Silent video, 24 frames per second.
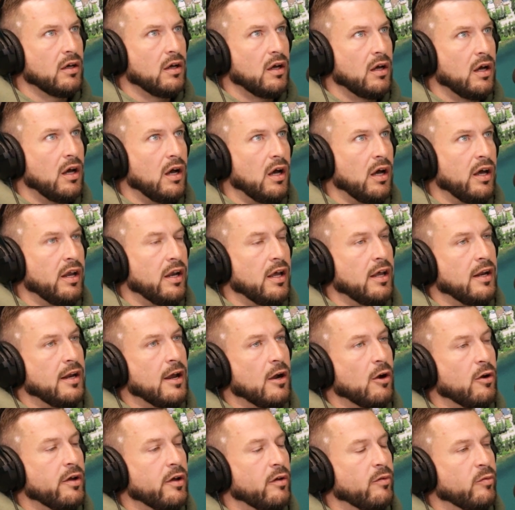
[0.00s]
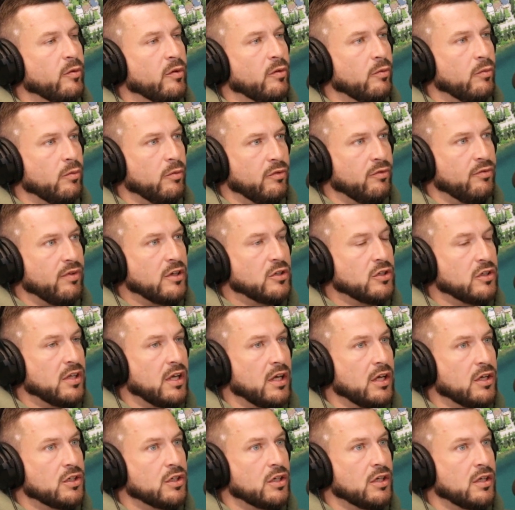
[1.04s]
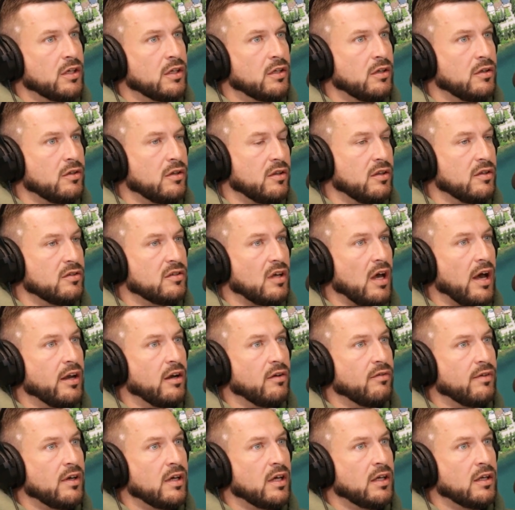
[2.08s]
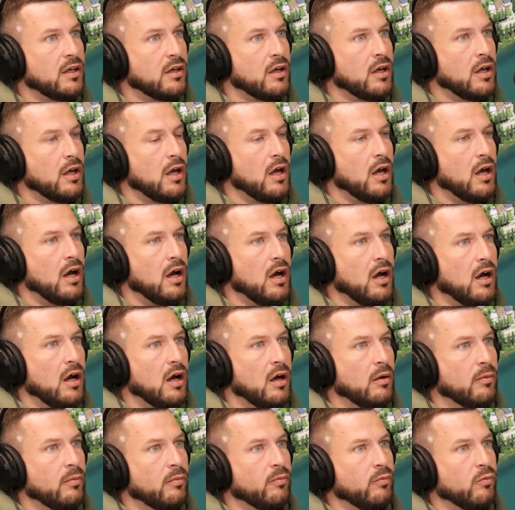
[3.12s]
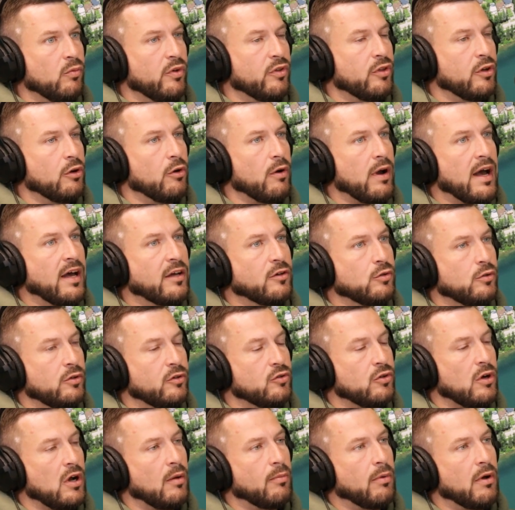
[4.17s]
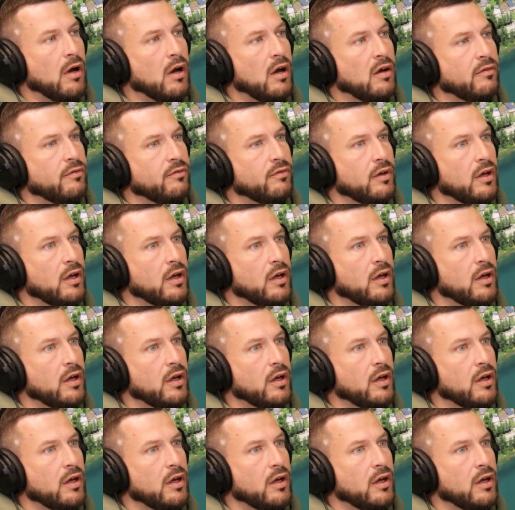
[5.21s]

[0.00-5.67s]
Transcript: an area with vegetation to the side of it with a gradual drop off,